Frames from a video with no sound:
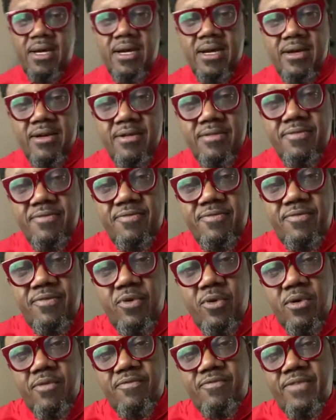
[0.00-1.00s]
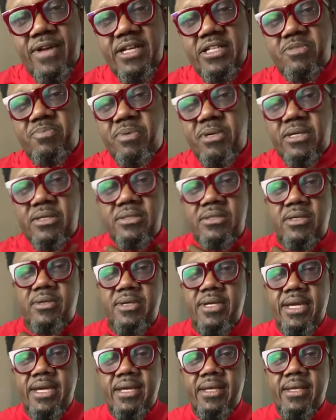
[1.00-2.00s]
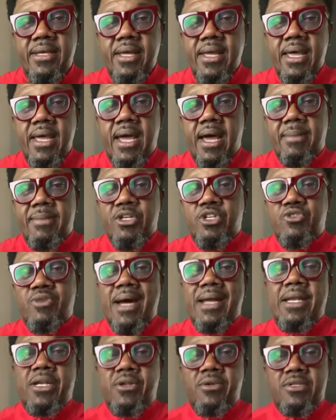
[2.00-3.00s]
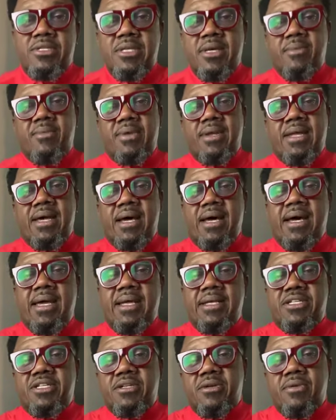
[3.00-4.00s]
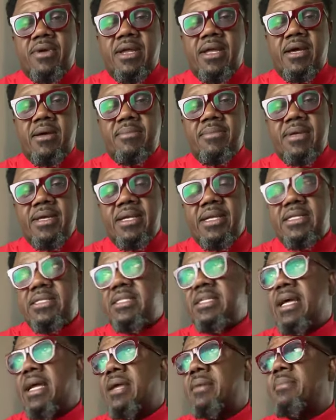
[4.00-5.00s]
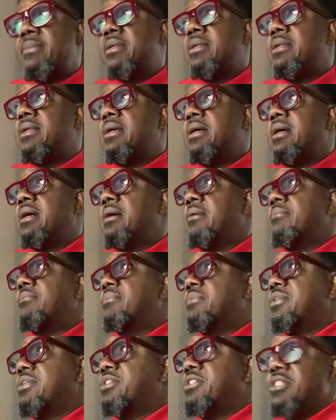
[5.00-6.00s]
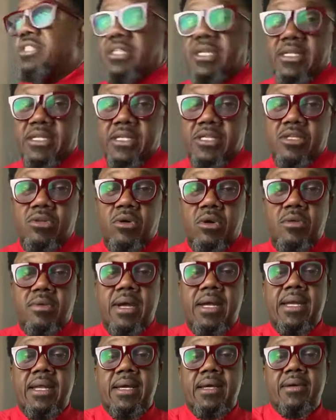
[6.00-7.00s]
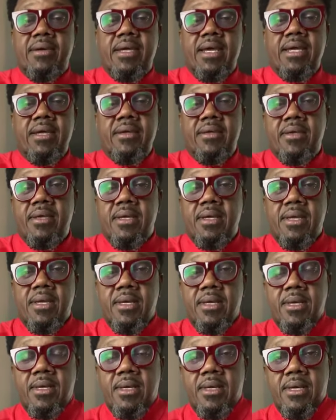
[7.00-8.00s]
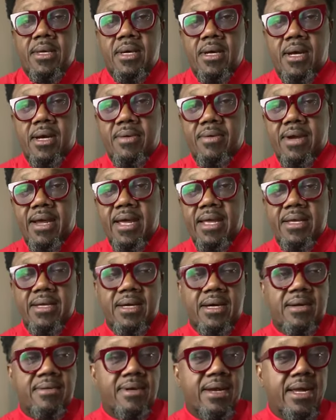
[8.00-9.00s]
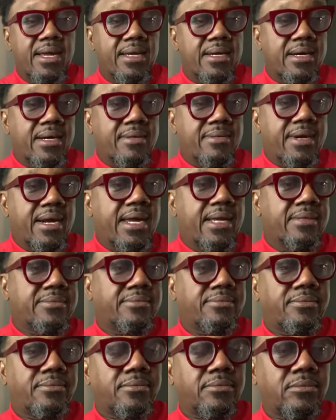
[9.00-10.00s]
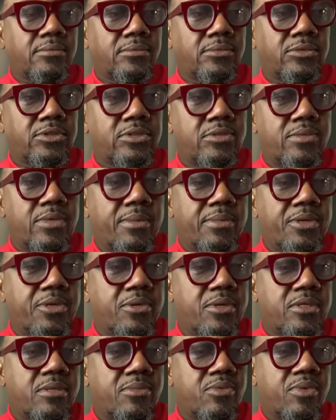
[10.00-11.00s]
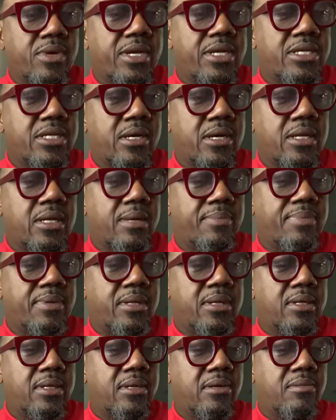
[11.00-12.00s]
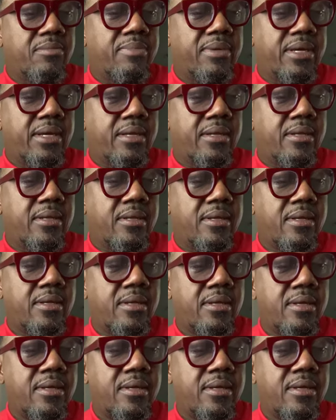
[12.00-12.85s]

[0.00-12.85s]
Facebook. Okay. I'm going to try to do something with Instagram in a second, but let's just get this going right now, okay? All right. What I'm going to do is I'm going to raise y'all up a little bit